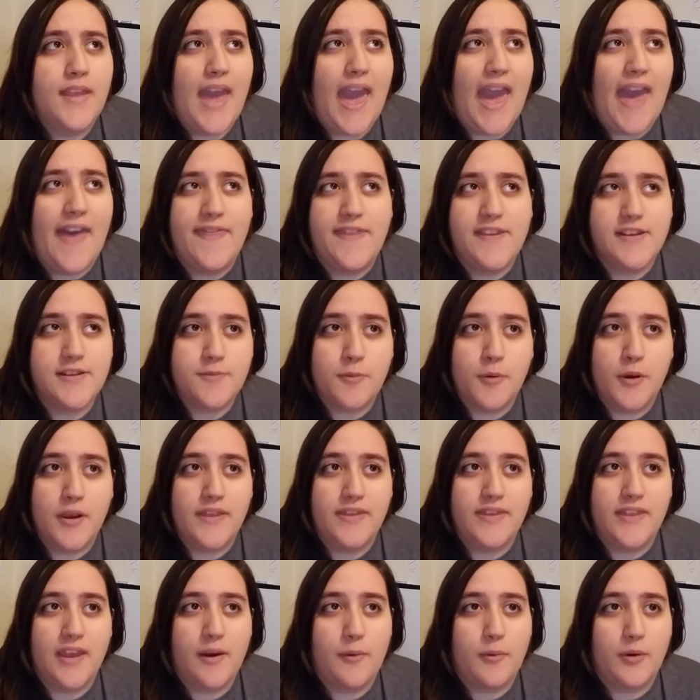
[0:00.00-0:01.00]
at this
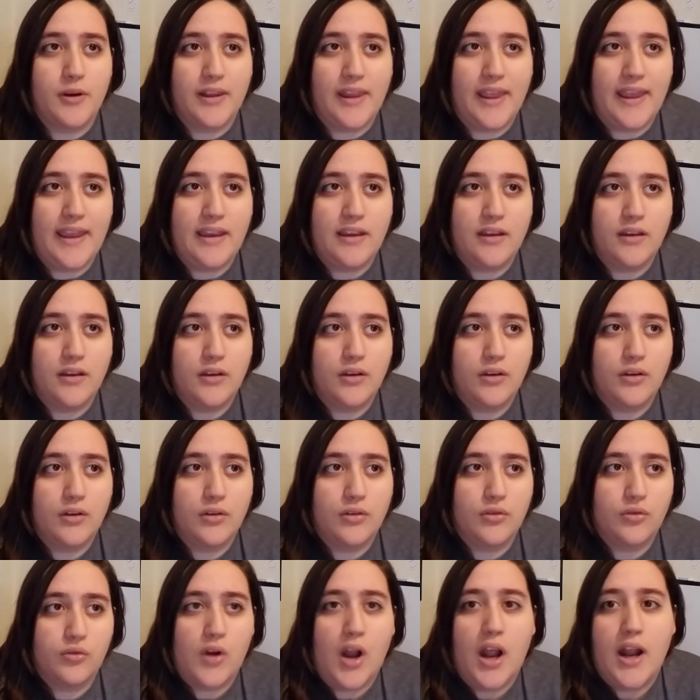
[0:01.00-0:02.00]
point they were like
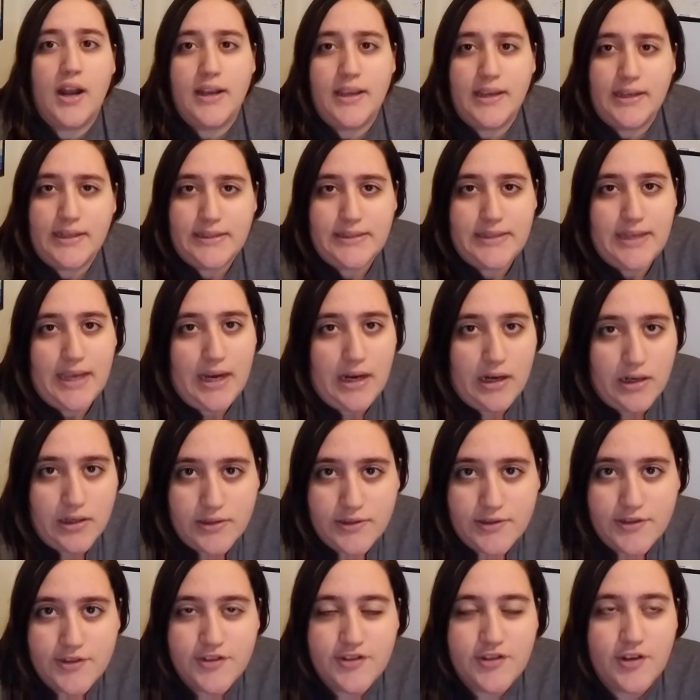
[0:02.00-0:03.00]
chronic
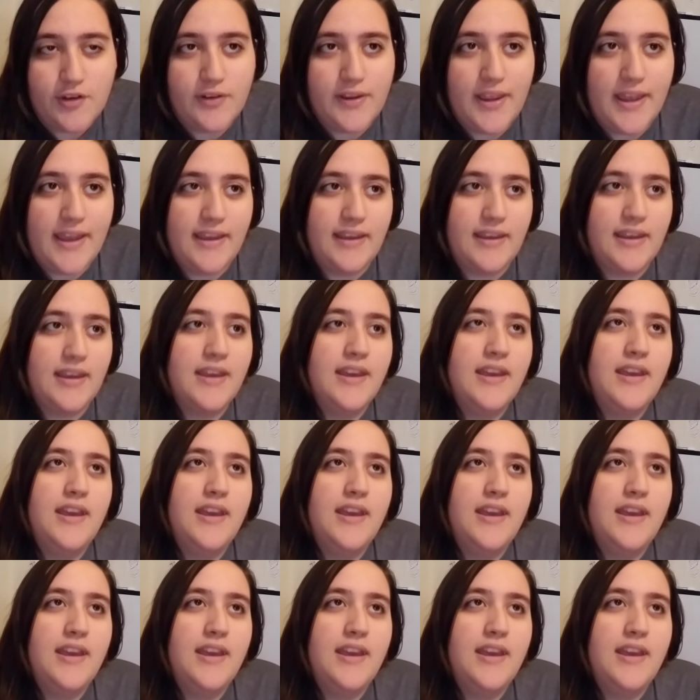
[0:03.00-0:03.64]
tears, so like